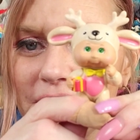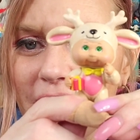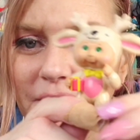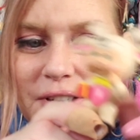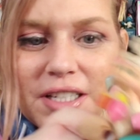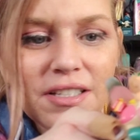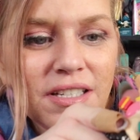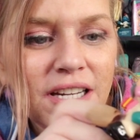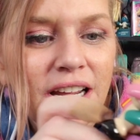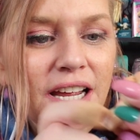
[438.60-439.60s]
or
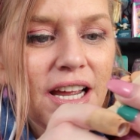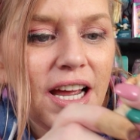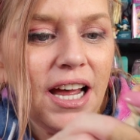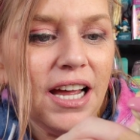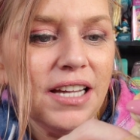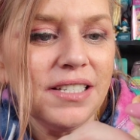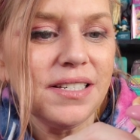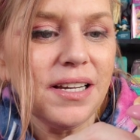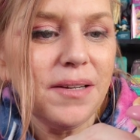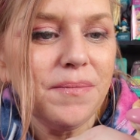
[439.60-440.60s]
Devon.
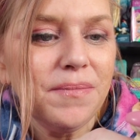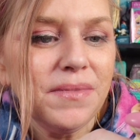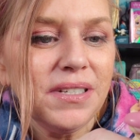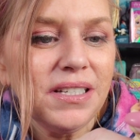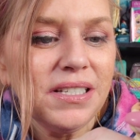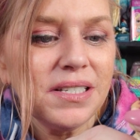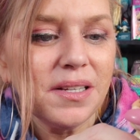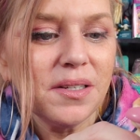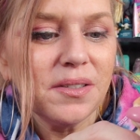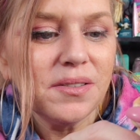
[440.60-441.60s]
And
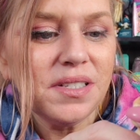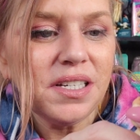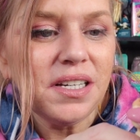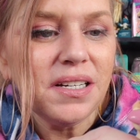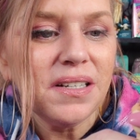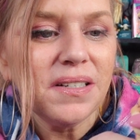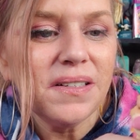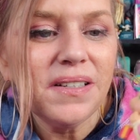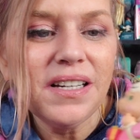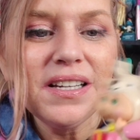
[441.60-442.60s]
he's a little
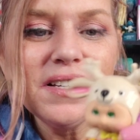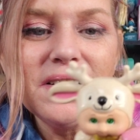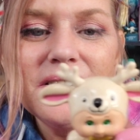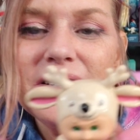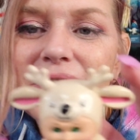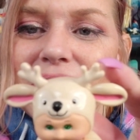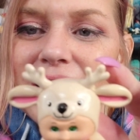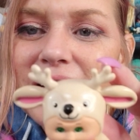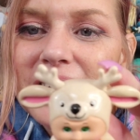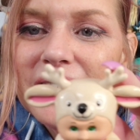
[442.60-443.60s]
deer. Look at
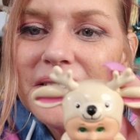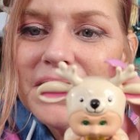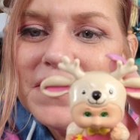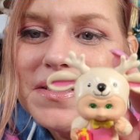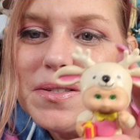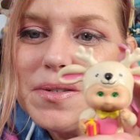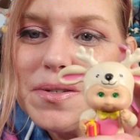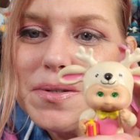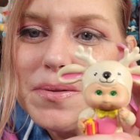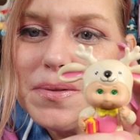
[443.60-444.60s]
the antlers. It's
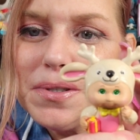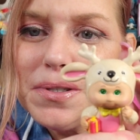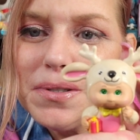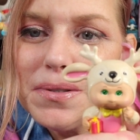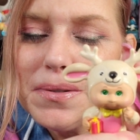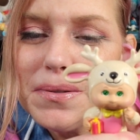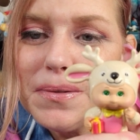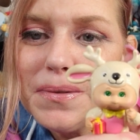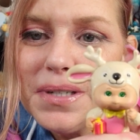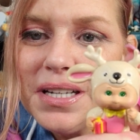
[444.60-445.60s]
too
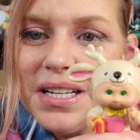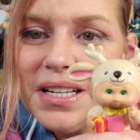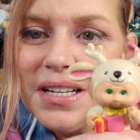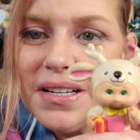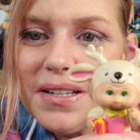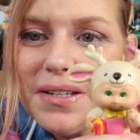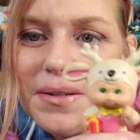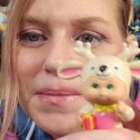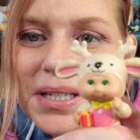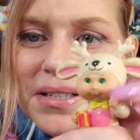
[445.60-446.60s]
cute.
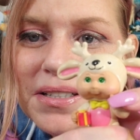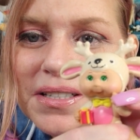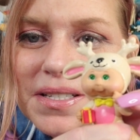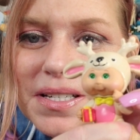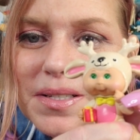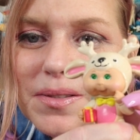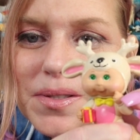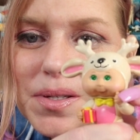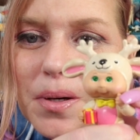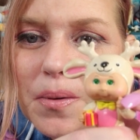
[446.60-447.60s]
Oh my goodness. These
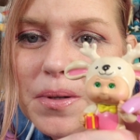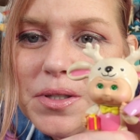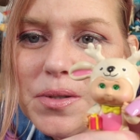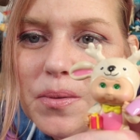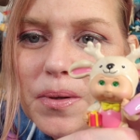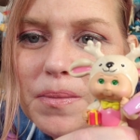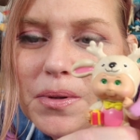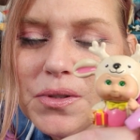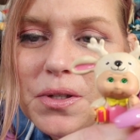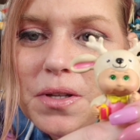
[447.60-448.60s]
are so
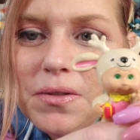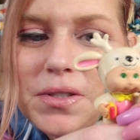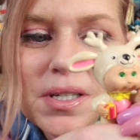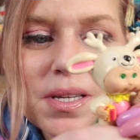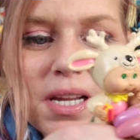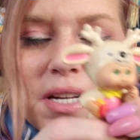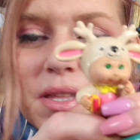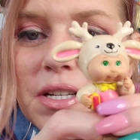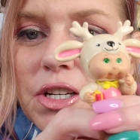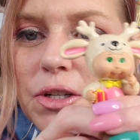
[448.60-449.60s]
adorable. So they're just
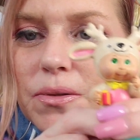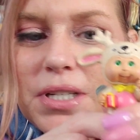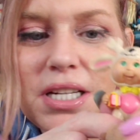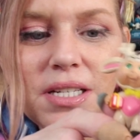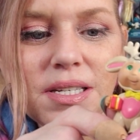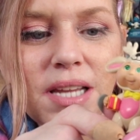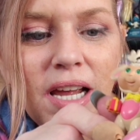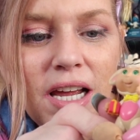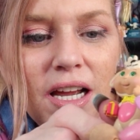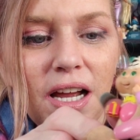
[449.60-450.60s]
like the cuties.